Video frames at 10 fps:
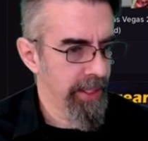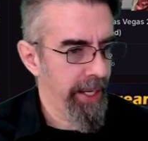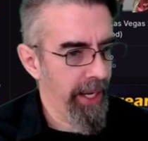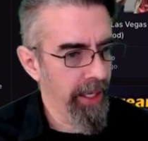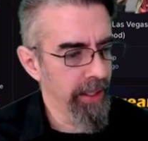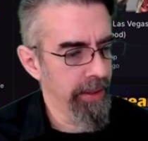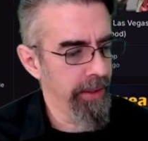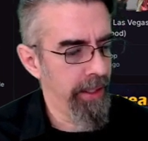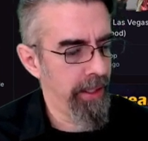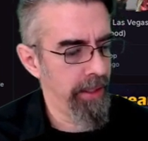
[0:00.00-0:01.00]
And
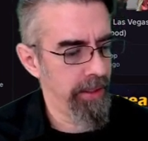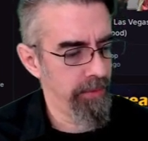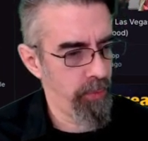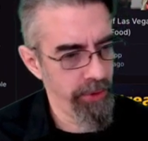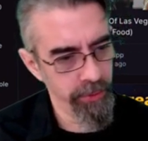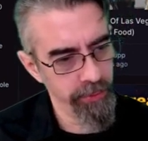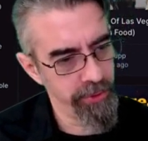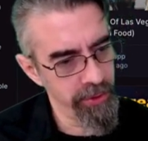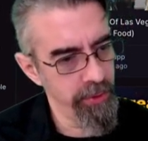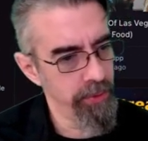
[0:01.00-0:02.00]
what you'll
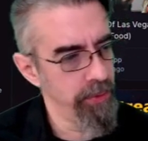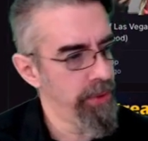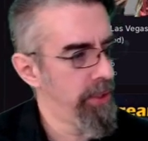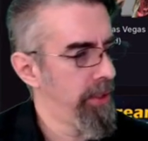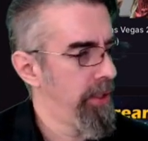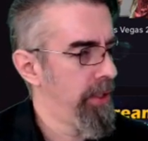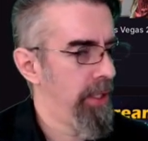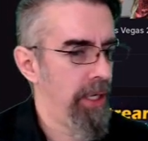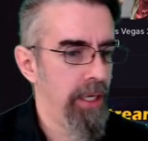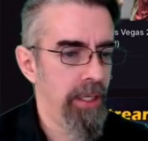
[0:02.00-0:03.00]
do,
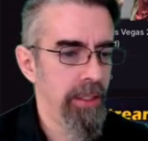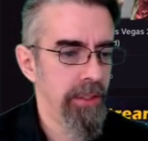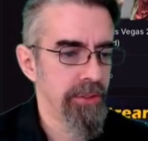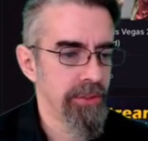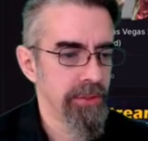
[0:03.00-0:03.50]
let